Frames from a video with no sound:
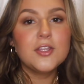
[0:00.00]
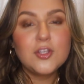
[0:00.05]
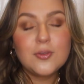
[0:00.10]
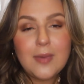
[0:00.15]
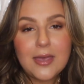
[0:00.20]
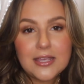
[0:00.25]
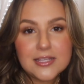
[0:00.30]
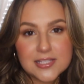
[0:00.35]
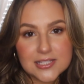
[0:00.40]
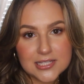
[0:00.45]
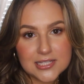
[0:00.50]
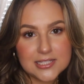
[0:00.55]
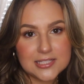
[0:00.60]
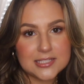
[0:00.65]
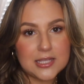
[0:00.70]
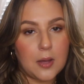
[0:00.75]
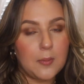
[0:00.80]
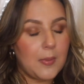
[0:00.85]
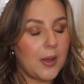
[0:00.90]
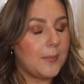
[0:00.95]
You may see
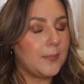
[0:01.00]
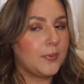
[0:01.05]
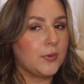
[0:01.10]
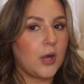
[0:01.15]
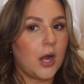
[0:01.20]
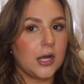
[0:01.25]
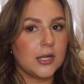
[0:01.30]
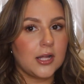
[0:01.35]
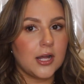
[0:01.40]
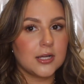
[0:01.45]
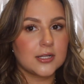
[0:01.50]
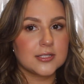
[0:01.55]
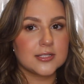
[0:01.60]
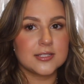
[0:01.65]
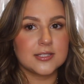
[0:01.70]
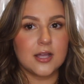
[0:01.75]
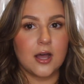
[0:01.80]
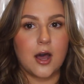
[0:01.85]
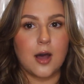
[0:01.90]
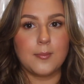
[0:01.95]
some
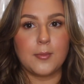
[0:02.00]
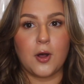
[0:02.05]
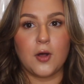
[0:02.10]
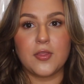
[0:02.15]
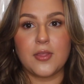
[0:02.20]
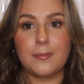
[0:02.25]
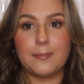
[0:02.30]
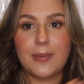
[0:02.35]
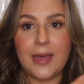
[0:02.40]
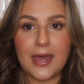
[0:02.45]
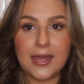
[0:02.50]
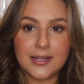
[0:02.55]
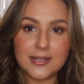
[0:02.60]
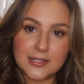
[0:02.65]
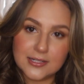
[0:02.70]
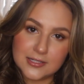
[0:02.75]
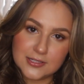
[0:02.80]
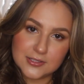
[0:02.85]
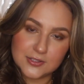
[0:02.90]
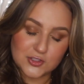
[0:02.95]
products on the
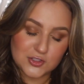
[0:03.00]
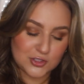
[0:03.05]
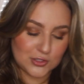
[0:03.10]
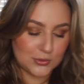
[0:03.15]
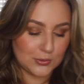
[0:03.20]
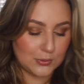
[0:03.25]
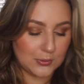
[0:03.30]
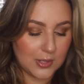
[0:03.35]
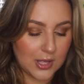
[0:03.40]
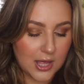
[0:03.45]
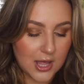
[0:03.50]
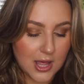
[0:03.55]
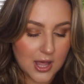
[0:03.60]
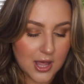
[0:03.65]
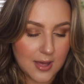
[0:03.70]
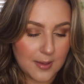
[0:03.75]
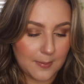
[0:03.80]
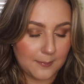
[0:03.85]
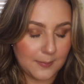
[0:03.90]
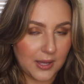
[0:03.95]
bed to
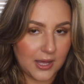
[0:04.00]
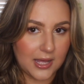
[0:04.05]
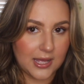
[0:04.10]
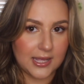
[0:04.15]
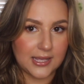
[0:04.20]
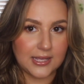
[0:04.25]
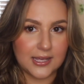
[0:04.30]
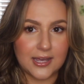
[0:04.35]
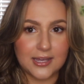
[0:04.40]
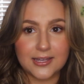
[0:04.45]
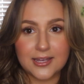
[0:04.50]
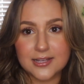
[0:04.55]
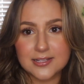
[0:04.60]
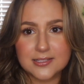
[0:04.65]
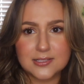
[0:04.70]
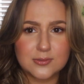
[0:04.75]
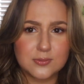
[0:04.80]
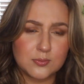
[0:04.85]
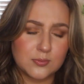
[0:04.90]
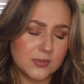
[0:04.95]
my, I
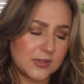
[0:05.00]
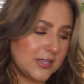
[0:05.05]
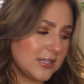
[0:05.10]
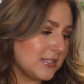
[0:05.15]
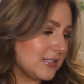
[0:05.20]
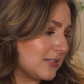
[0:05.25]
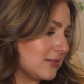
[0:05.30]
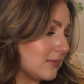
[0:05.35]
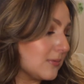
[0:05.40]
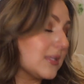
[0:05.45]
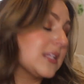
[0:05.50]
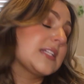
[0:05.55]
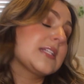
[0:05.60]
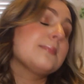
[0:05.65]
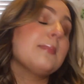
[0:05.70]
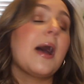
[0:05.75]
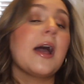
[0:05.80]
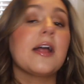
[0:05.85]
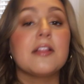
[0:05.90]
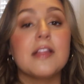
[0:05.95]
guess with this, it's
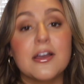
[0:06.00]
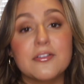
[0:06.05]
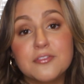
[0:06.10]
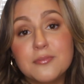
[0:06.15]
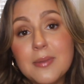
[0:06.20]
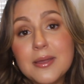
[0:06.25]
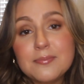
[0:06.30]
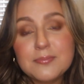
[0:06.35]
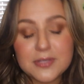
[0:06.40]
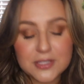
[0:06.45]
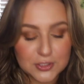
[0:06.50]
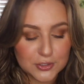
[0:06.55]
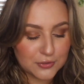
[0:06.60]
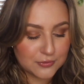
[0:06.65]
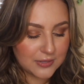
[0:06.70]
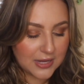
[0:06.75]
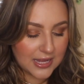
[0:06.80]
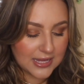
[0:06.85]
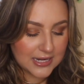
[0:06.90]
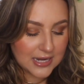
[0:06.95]
my left, might be your
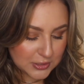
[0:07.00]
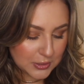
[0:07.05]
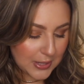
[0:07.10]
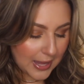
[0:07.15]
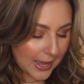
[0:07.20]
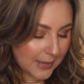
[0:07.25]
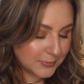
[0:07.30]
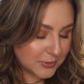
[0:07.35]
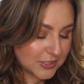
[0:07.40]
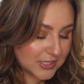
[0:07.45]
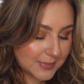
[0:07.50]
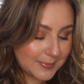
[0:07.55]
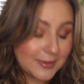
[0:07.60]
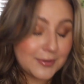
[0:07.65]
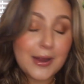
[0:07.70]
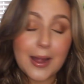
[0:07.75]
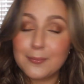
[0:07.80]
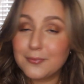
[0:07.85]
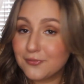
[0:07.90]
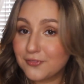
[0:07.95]
right. So yeah, I'm just gonna be
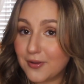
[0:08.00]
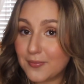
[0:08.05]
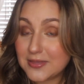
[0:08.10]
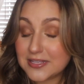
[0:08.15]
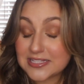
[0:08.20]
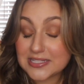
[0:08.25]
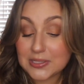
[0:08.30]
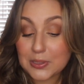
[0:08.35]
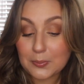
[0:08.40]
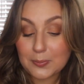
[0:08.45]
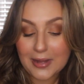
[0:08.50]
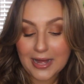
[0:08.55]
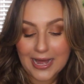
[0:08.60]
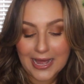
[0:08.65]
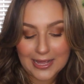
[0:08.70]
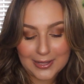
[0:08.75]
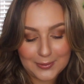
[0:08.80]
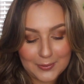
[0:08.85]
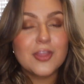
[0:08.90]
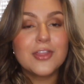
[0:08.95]
grabbing from this little
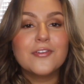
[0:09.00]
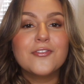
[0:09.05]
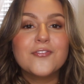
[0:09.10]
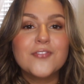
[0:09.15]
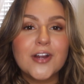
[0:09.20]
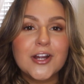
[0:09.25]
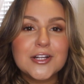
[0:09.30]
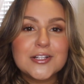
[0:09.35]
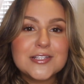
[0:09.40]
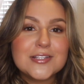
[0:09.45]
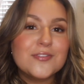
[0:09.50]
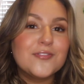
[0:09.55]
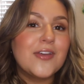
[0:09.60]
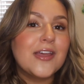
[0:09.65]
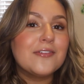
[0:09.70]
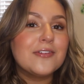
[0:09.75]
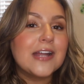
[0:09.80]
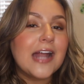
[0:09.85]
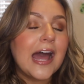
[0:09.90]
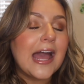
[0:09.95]
pile. The first
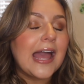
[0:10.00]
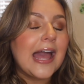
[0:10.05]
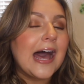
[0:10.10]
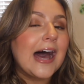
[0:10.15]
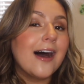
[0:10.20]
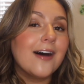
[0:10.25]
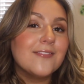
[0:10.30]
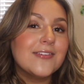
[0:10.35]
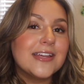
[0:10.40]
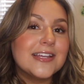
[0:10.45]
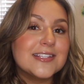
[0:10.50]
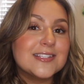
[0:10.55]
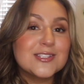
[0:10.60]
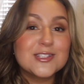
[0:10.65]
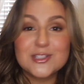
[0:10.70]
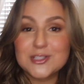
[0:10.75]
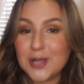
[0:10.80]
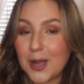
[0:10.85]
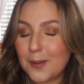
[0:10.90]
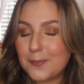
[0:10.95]
favorite I have is
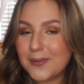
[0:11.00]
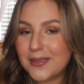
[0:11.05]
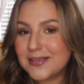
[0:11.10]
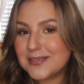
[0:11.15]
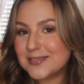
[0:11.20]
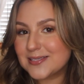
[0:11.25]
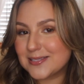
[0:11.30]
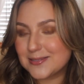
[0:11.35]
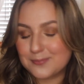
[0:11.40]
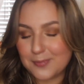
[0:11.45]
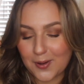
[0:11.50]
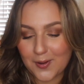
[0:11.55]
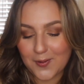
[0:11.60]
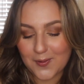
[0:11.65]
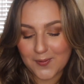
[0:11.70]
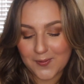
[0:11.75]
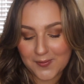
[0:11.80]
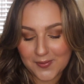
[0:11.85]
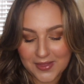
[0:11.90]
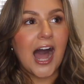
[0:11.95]
shopping
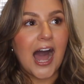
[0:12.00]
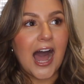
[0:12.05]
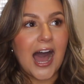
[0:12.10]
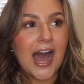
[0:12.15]
small.